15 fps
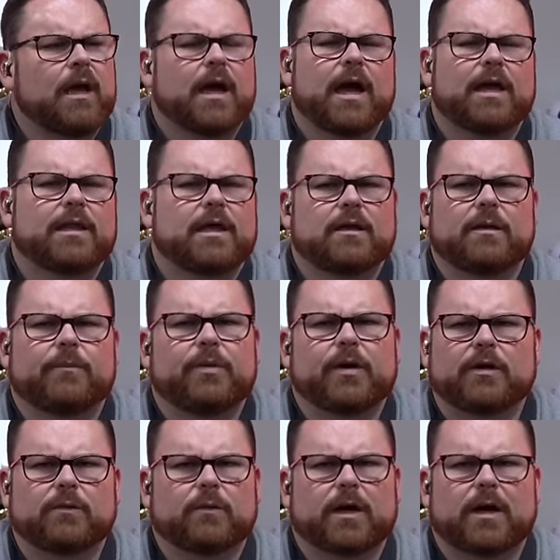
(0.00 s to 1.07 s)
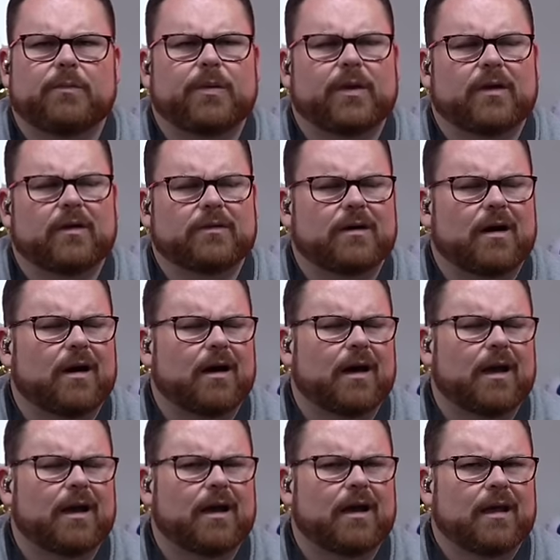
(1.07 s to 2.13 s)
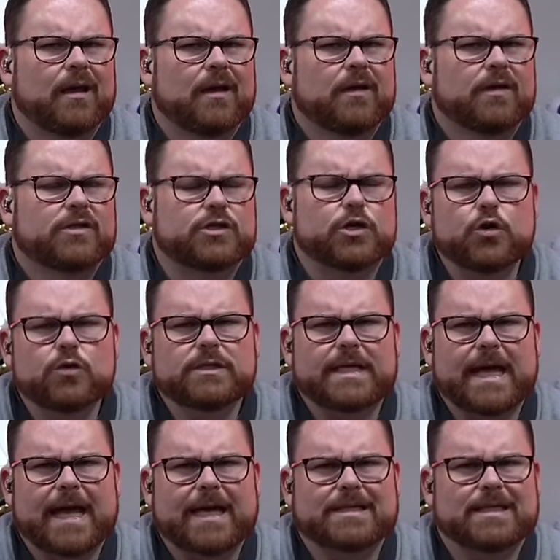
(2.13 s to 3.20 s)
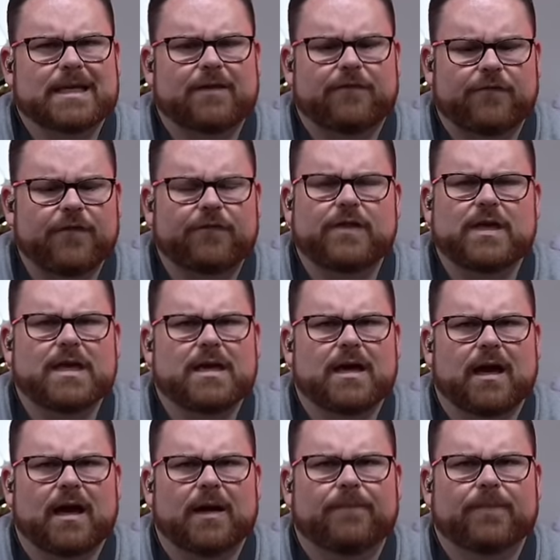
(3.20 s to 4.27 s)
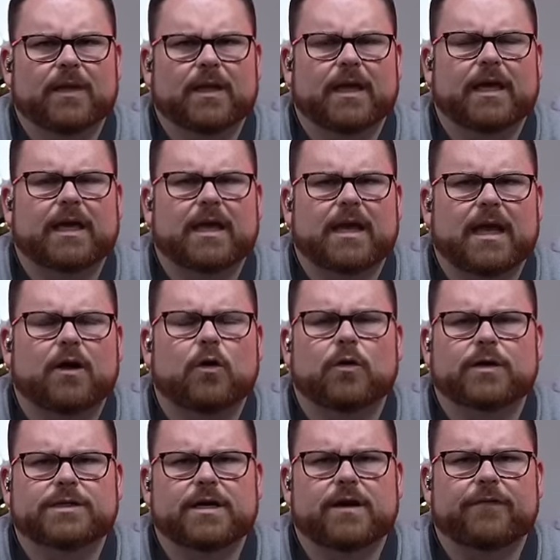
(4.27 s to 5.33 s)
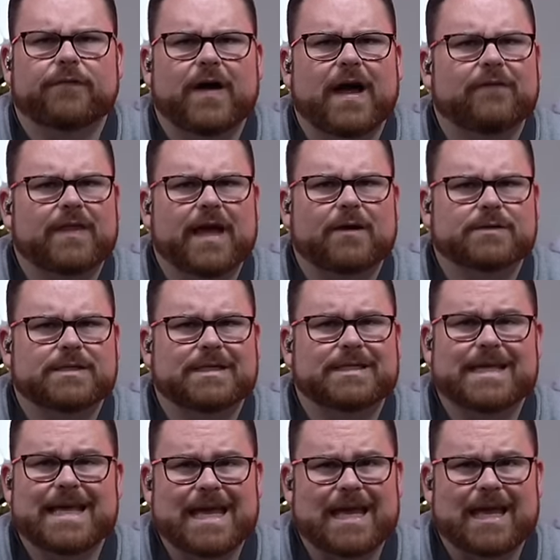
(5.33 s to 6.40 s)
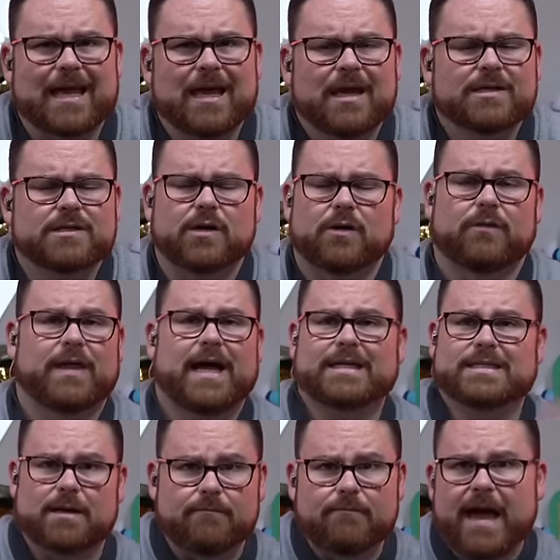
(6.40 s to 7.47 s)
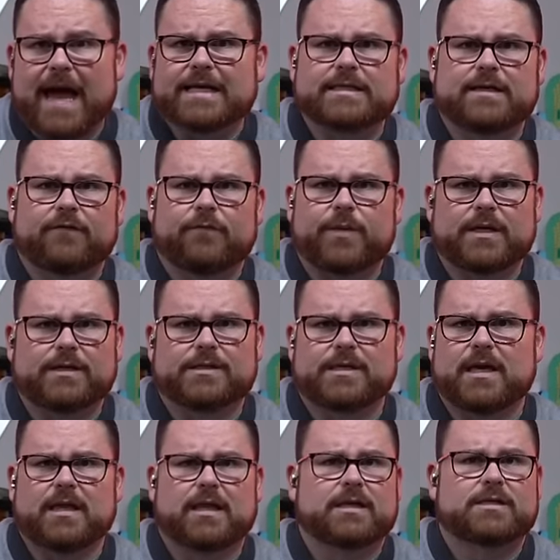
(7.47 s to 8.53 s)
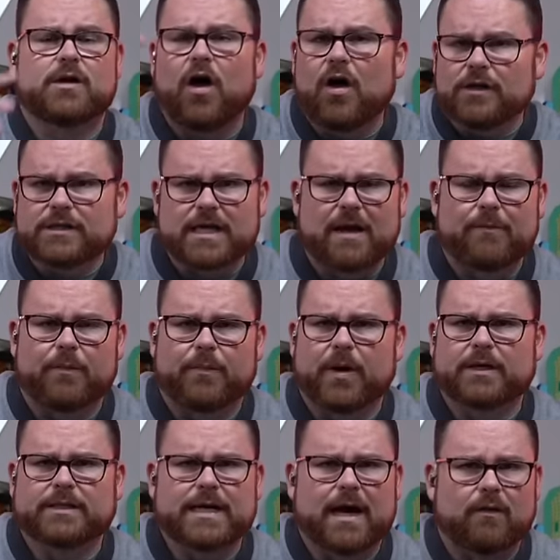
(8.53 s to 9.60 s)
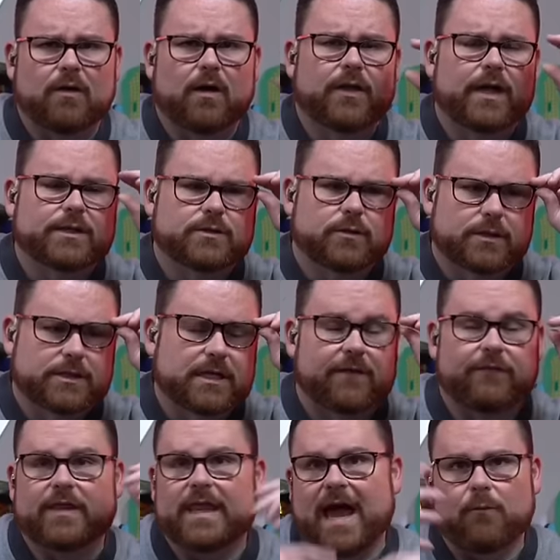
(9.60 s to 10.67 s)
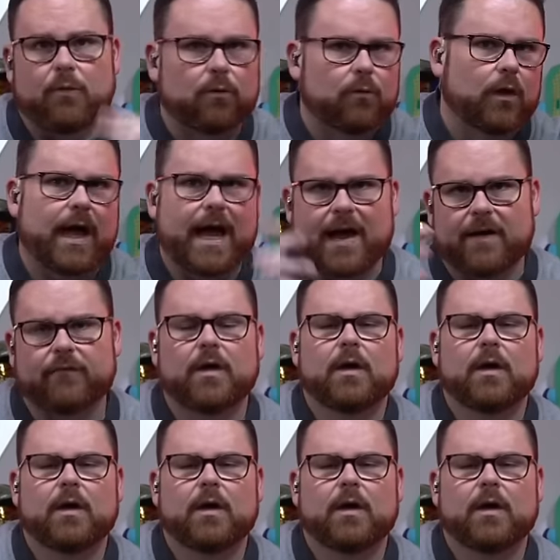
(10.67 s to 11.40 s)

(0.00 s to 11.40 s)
and then the build that we're gonna build on Tuesday is in a 50, uh, like in a Corsair 5000T. So that's a massive PC that's all cyberpunked out and all that sort of stuff. And that one will have